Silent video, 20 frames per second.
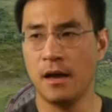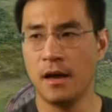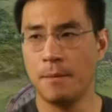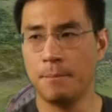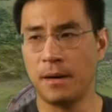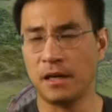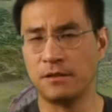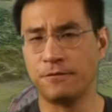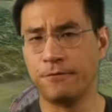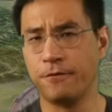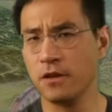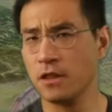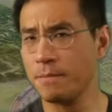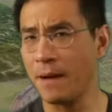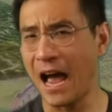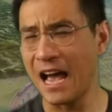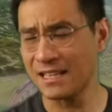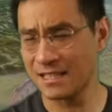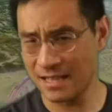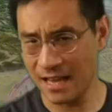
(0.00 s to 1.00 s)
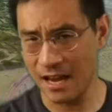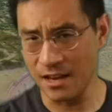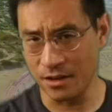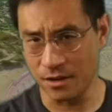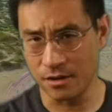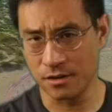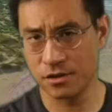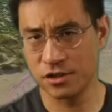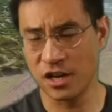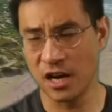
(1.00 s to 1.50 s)
But for the past 10
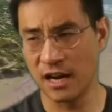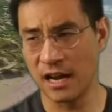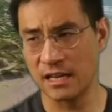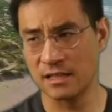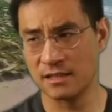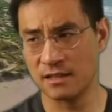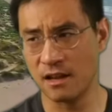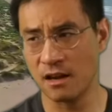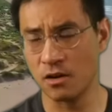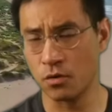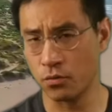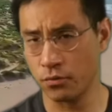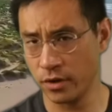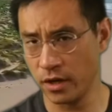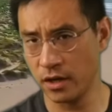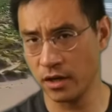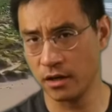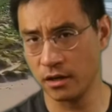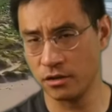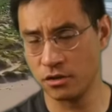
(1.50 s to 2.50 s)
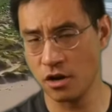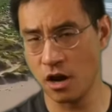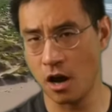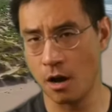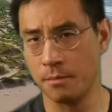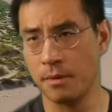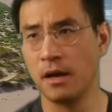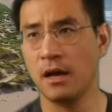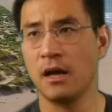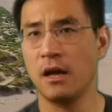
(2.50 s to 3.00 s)
years, China has done a really good
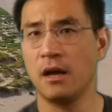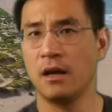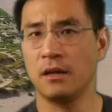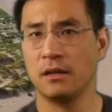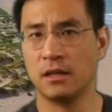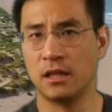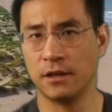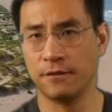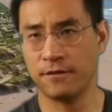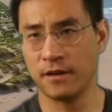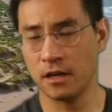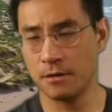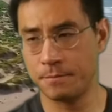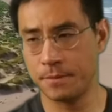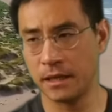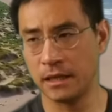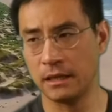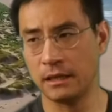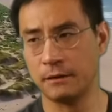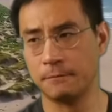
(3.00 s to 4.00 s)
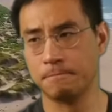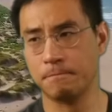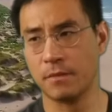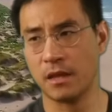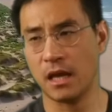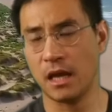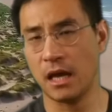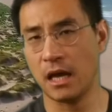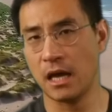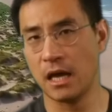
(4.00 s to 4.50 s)
job developing
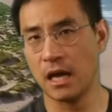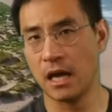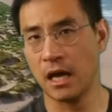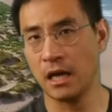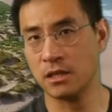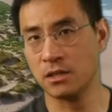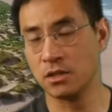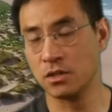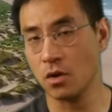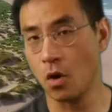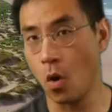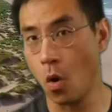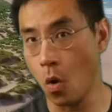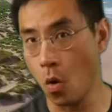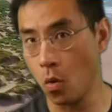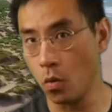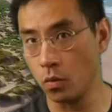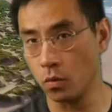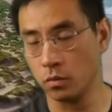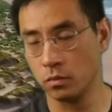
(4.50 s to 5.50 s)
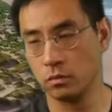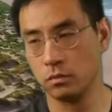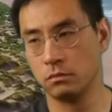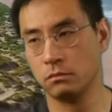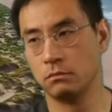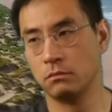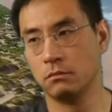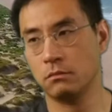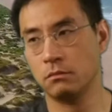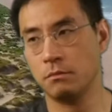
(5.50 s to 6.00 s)
its own
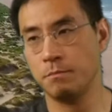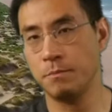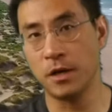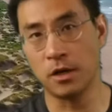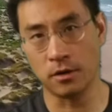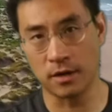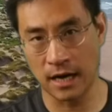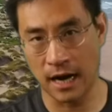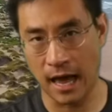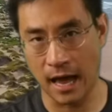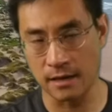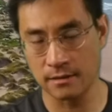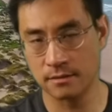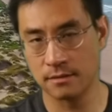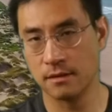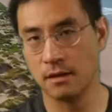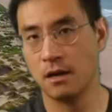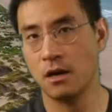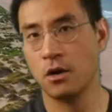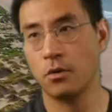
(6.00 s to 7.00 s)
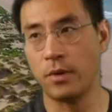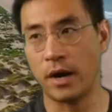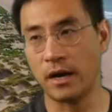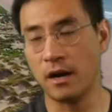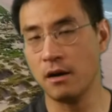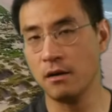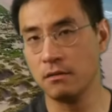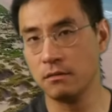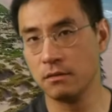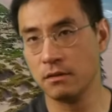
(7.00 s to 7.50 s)
middle class. Right
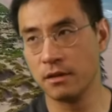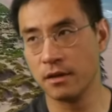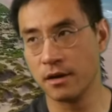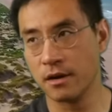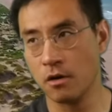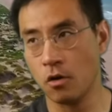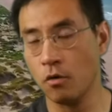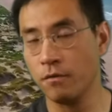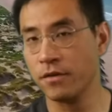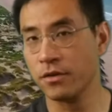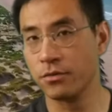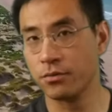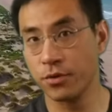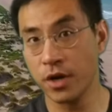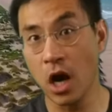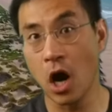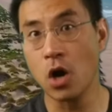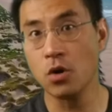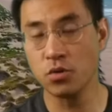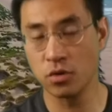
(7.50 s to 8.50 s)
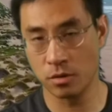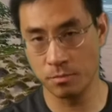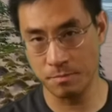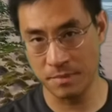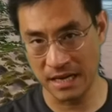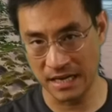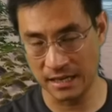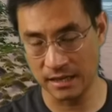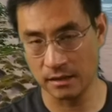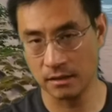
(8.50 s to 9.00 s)
now, there are over 300
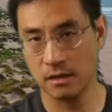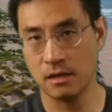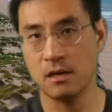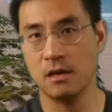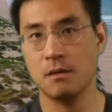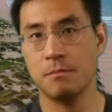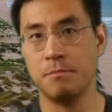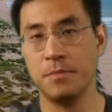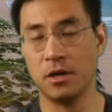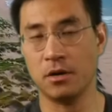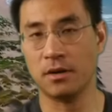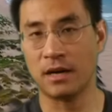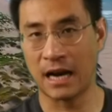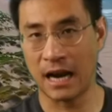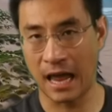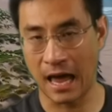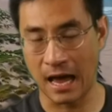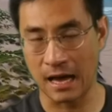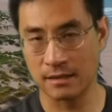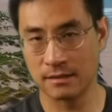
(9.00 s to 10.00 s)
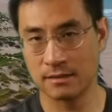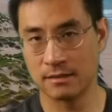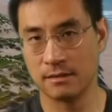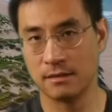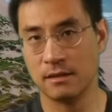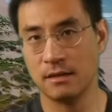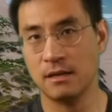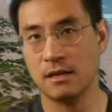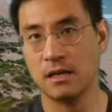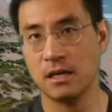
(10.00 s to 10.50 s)
million middle class
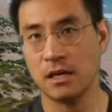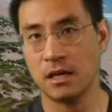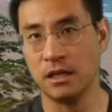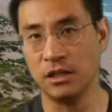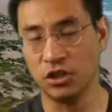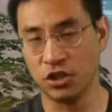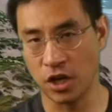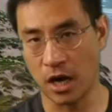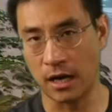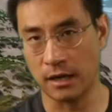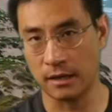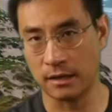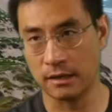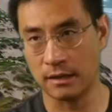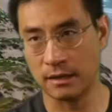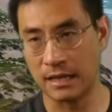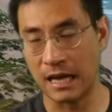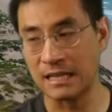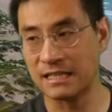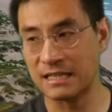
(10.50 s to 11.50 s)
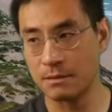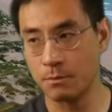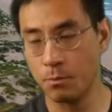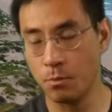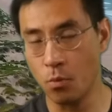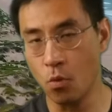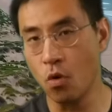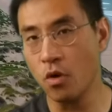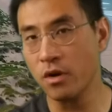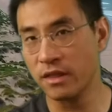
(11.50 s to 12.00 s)
in China. That's
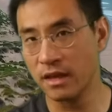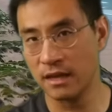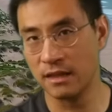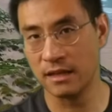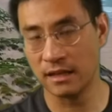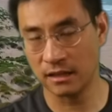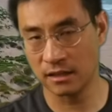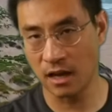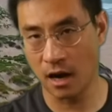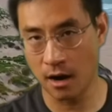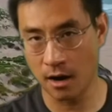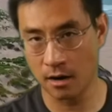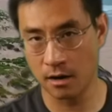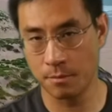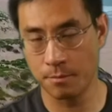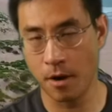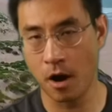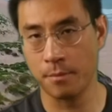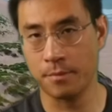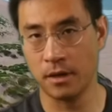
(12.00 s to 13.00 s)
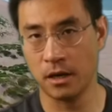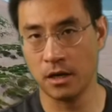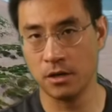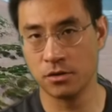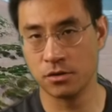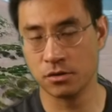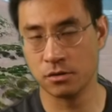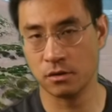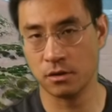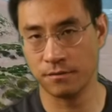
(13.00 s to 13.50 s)
more than the entire
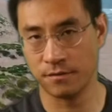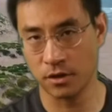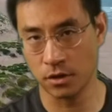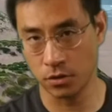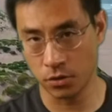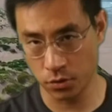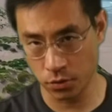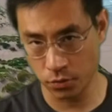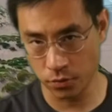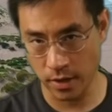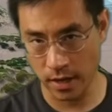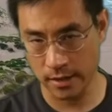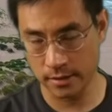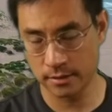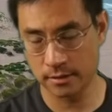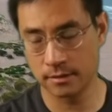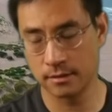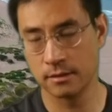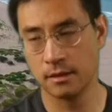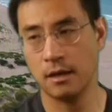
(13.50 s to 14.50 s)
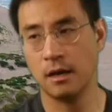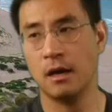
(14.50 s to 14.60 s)
population of the US.